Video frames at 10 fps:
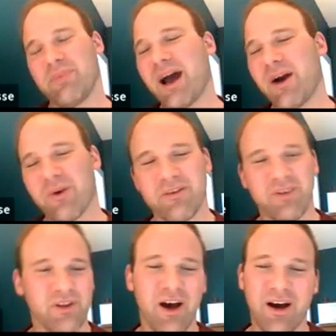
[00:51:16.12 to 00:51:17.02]
power of
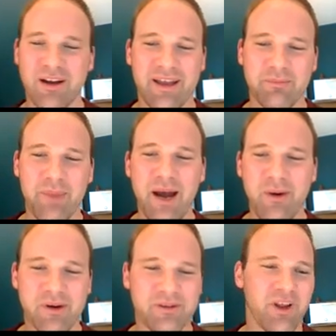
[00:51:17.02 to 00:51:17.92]
log
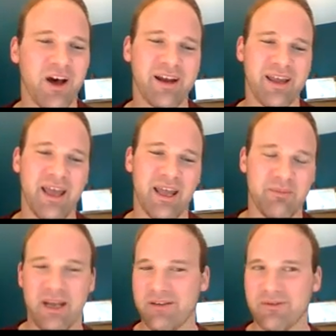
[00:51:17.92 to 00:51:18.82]

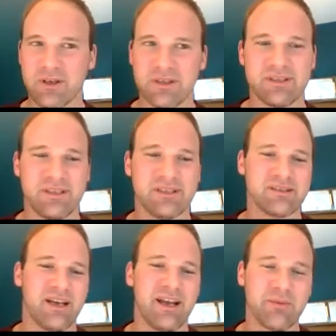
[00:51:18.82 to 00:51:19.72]
n many vertices.
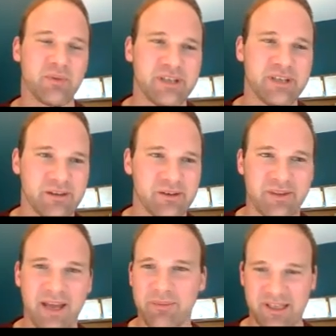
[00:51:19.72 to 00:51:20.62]
And in particular,
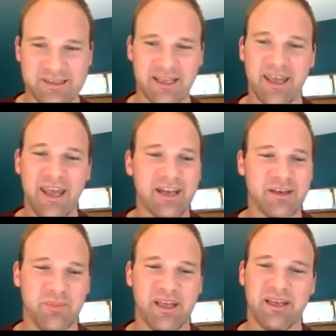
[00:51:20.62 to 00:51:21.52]
that means it
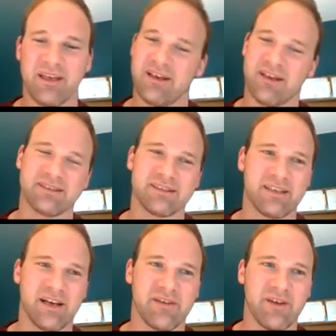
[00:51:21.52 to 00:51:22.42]
can't be in
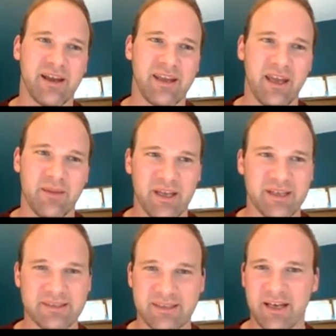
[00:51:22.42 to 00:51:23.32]
CFS. It can't be
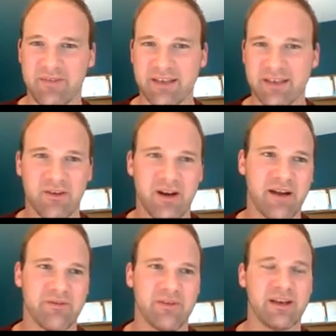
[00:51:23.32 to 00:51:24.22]
a CFS
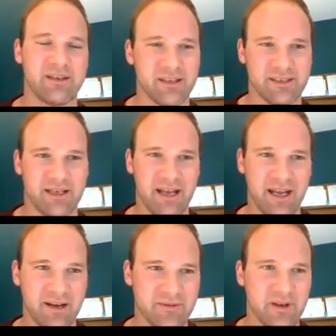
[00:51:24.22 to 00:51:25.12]
graph. It doesn't
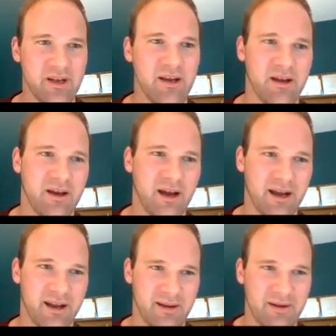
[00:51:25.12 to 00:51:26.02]
have,
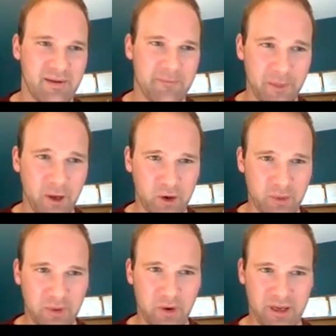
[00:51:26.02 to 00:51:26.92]
no
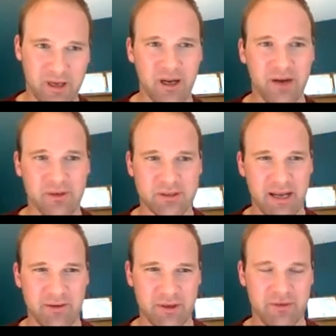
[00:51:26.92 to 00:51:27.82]
component covers
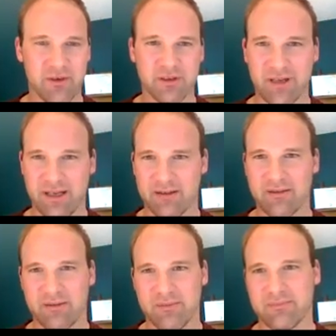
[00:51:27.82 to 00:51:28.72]
every vertex
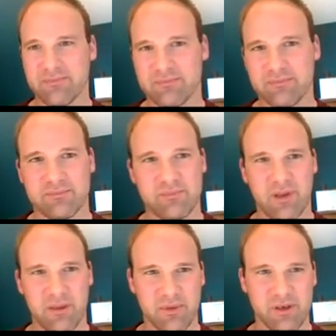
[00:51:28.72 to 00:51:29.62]

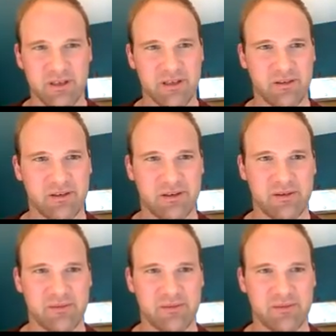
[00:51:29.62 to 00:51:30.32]
in particular.